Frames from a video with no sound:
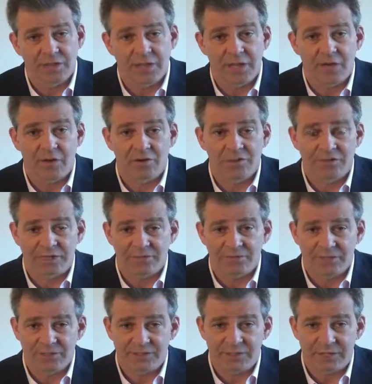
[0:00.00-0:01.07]
that our
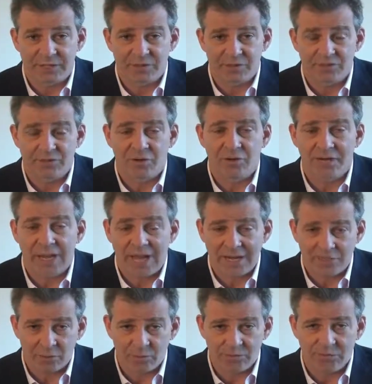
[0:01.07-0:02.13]
safety standards are
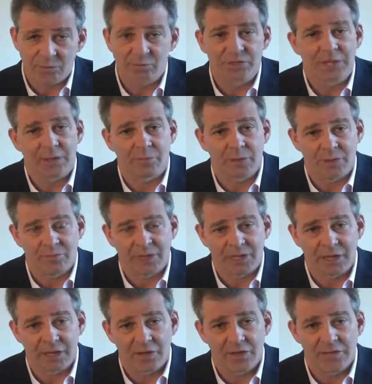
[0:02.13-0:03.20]
inadequate to protect
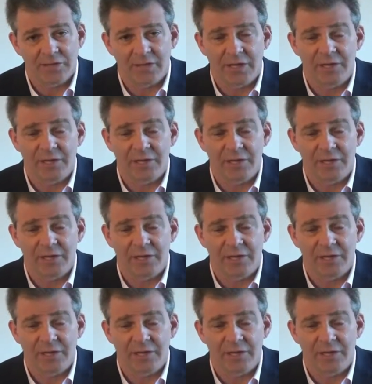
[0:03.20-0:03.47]
public health